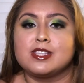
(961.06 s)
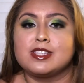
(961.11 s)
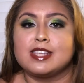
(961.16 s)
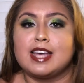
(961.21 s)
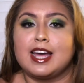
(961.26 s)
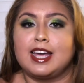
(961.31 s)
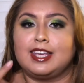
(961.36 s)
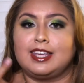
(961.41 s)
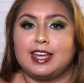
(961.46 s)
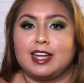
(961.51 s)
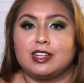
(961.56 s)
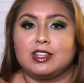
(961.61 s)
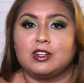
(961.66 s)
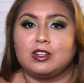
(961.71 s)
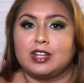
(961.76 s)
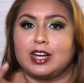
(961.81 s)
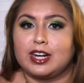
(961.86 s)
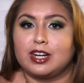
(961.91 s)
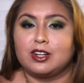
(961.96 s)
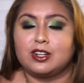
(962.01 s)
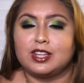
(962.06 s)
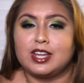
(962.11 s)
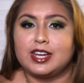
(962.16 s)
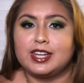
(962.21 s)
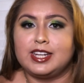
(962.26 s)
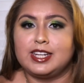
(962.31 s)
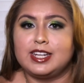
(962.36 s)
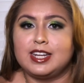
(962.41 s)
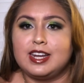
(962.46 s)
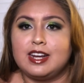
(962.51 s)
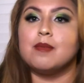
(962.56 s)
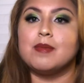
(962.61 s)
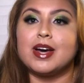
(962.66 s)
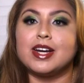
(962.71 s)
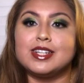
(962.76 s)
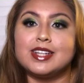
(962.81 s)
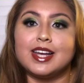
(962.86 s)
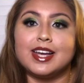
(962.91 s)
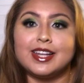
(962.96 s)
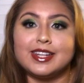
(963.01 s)
that yellow liner that he did.
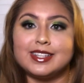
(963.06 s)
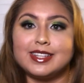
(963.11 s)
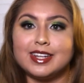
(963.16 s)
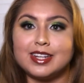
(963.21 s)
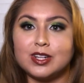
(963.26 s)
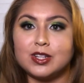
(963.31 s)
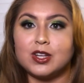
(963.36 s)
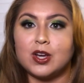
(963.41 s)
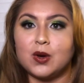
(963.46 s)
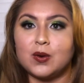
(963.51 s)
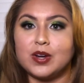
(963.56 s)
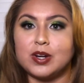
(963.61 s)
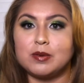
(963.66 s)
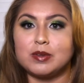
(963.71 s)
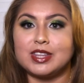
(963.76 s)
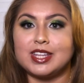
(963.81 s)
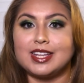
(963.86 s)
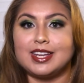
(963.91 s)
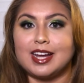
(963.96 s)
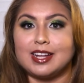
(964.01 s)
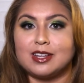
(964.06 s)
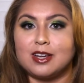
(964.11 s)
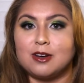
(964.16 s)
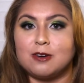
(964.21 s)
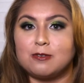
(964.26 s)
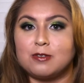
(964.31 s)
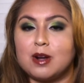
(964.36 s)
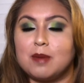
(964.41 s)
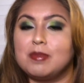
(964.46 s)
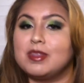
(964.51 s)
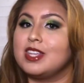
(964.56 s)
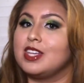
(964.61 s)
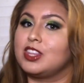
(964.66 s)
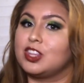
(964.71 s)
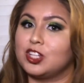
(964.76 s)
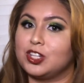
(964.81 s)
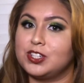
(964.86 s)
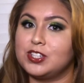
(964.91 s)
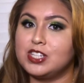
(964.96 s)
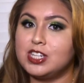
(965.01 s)
It did go in with the yellow from the
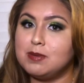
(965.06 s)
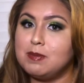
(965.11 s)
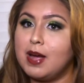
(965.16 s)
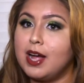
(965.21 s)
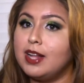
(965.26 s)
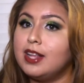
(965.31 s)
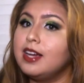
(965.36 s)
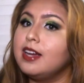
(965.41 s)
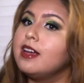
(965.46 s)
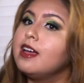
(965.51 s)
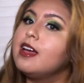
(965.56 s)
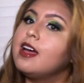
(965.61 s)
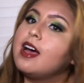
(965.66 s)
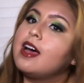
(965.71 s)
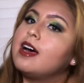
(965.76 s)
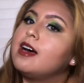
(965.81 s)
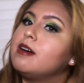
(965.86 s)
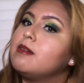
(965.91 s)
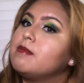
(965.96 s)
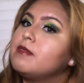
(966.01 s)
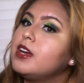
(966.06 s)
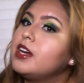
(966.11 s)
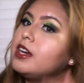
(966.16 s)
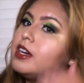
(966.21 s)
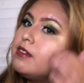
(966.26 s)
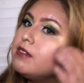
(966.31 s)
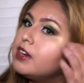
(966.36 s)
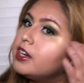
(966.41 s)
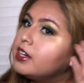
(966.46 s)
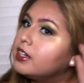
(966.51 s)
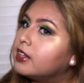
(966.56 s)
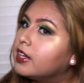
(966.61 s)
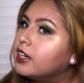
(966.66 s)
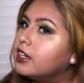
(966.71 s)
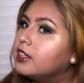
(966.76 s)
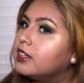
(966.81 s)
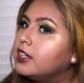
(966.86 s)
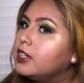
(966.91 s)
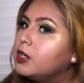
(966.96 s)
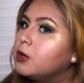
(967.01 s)
Thirsty palette. Very, very
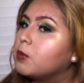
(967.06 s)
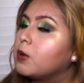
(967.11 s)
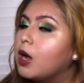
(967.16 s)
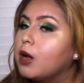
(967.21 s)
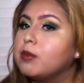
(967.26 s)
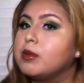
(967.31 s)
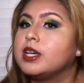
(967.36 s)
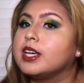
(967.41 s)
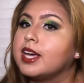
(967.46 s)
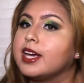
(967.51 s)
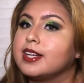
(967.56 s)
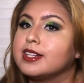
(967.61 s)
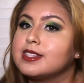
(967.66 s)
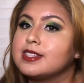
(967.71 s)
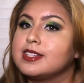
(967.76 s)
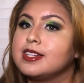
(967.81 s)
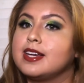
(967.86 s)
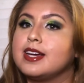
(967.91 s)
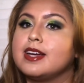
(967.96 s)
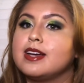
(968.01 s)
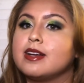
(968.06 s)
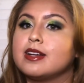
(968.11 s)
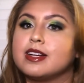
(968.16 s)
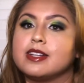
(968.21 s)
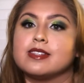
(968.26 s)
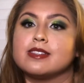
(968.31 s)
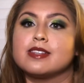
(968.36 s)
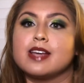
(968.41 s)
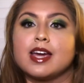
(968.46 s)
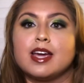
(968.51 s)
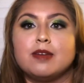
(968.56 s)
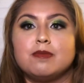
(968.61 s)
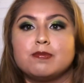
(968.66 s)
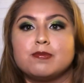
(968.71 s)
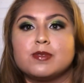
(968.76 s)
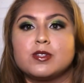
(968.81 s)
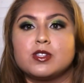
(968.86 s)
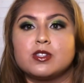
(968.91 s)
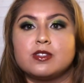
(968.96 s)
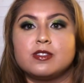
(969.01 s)
lightly. You probably can't see it because
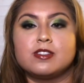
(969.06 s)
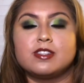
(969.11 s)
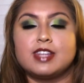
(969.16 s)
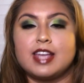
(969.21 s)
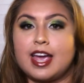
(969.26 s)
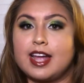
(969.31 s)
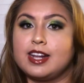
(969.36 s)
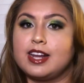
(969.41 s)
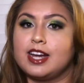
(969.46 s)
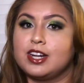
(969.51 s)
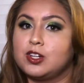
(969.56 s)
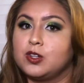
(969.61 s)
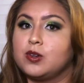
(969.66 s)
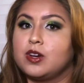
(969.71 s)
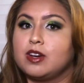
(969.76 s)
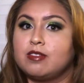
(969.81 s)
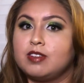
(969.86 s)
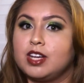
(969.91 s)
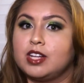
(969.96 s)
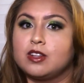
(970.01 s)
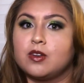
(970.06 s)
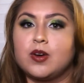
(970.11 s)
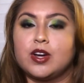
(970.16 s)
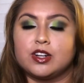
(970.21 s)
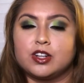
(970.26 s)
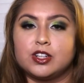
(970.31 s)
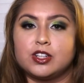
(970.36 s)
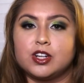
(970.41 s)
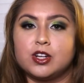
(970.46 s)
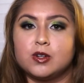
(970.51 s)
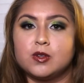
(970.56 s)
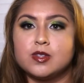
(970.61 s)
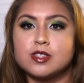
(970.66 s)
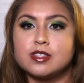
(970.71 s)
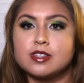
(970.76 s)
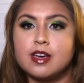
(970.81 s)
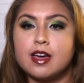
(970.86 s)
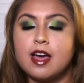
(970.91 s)
I do have yellow undertones.